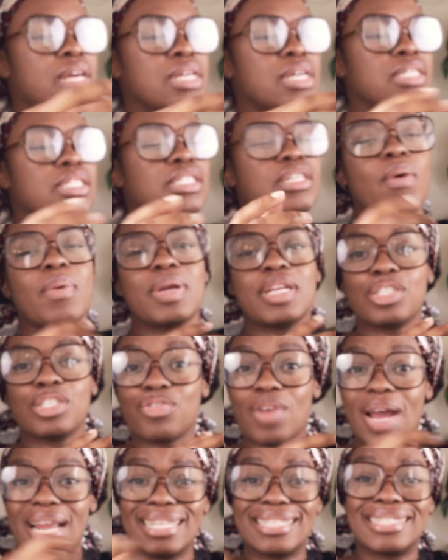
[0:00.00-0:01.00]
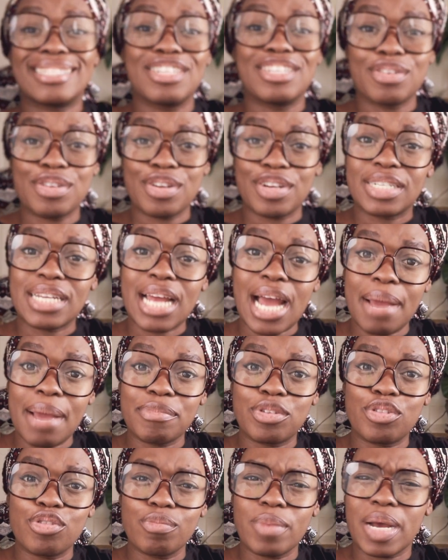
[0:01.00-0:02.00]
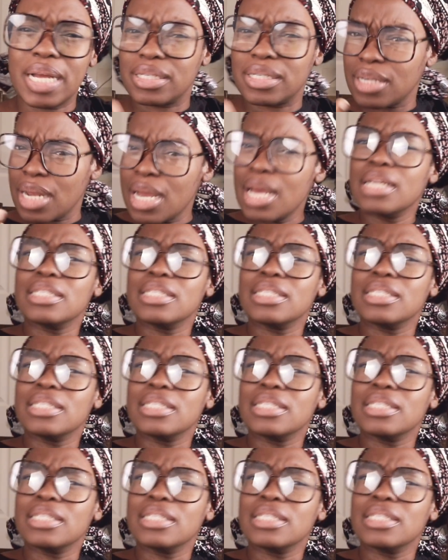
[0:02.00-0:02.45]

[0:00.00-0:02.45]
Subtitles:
someone is trying to steal your time too much,